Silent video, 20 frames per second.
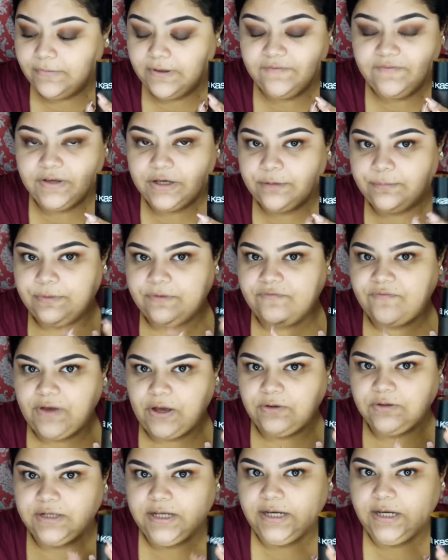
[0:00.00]
if it could be
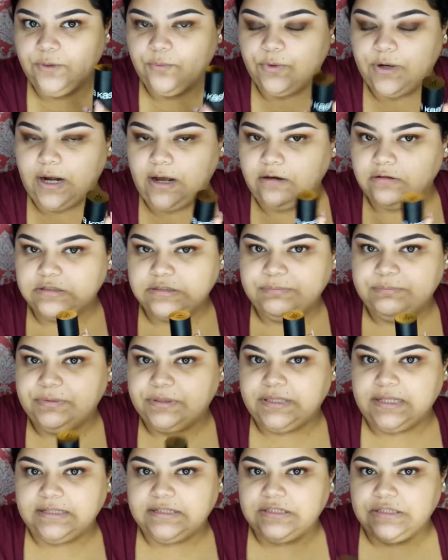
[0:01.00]
found anywhere else,
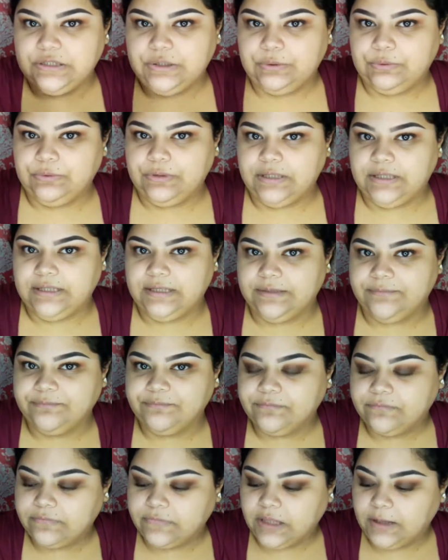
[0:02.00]
but that's the only
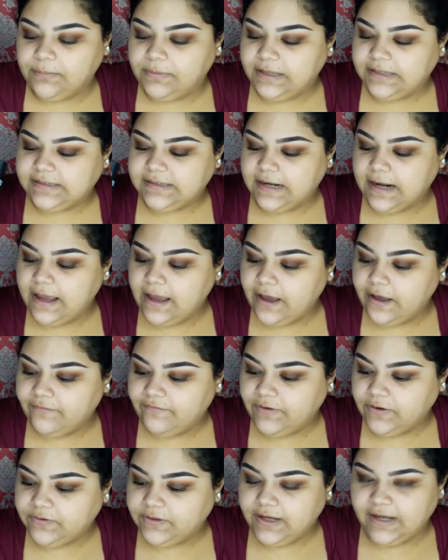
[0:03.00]
place that I
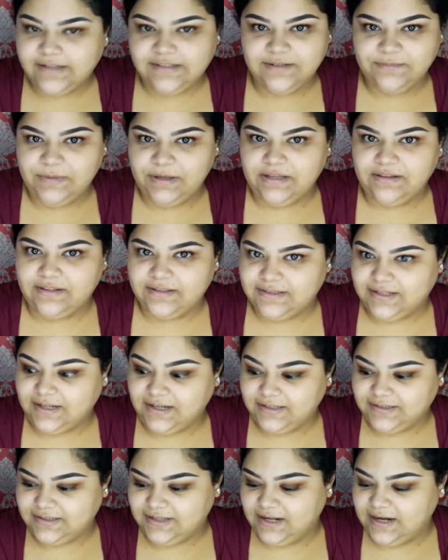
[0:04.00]
have found it. I did make a list,
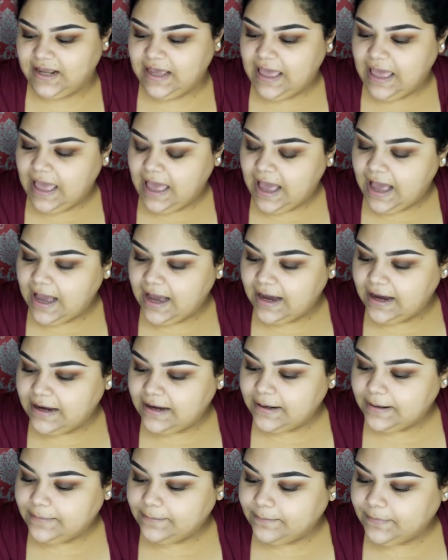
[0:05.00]
like I said.
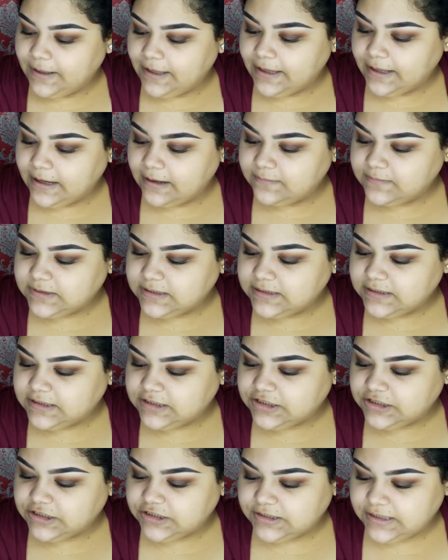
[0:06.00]
It comes in
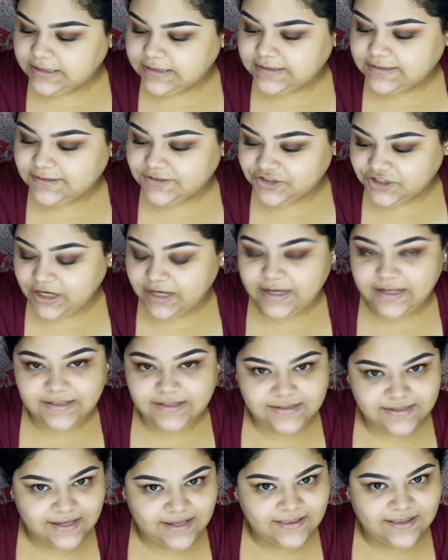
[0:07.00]
6
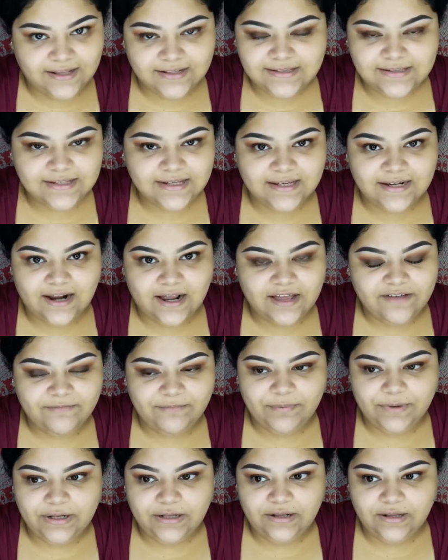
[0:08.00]
shades, and that's it.
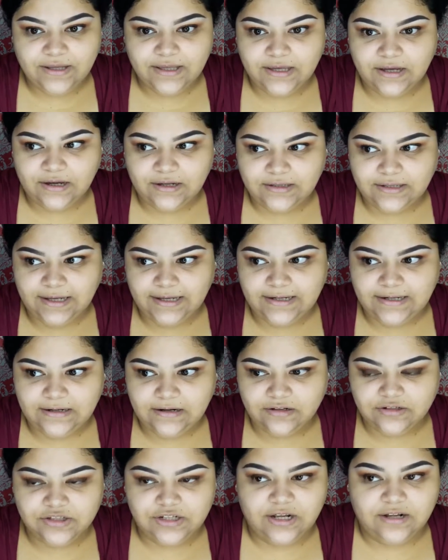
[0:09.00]
I've been looking online
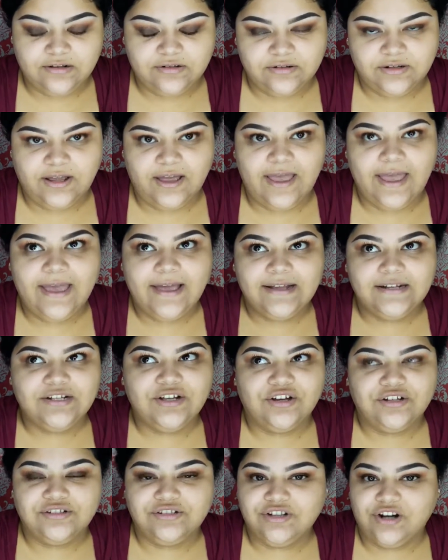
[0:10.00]
and
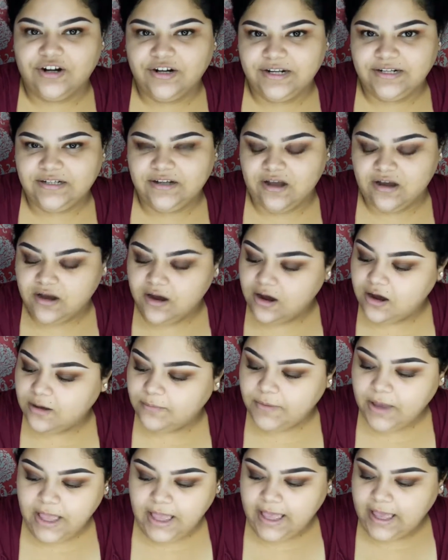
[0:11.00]
on
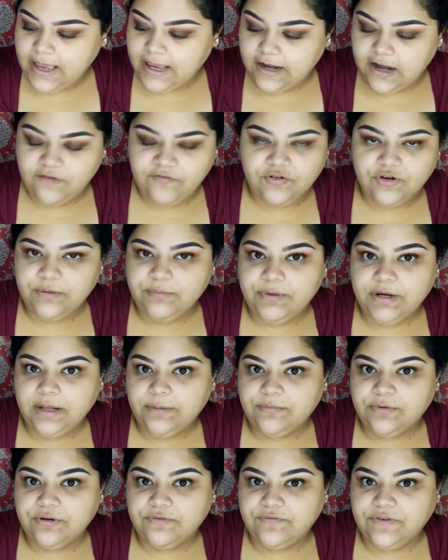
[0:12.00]
Target.com, and I've only been
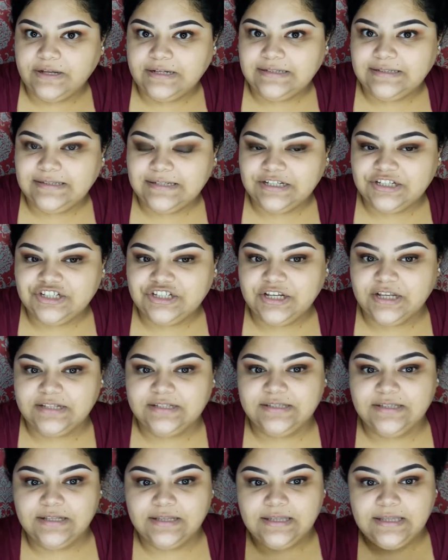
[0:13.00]
able to find 6
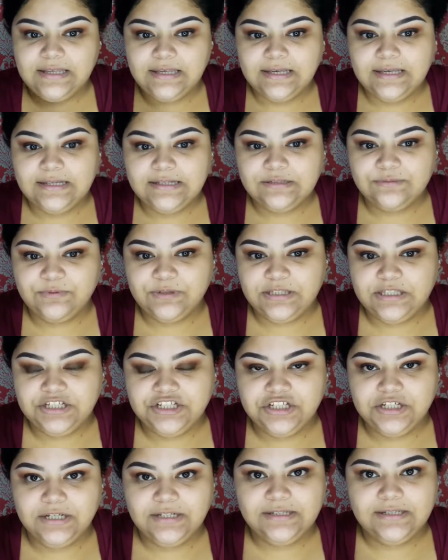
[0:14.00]
shades. The thing is, with
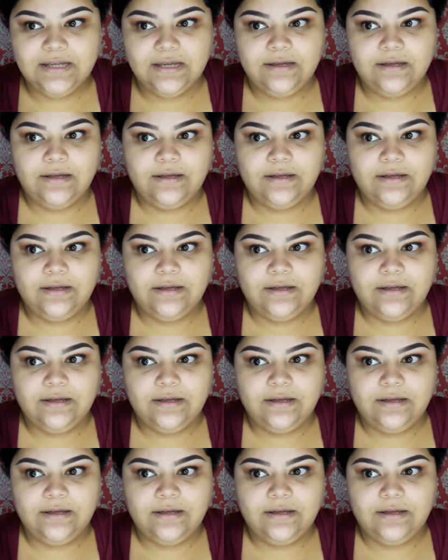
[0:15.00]
these shades,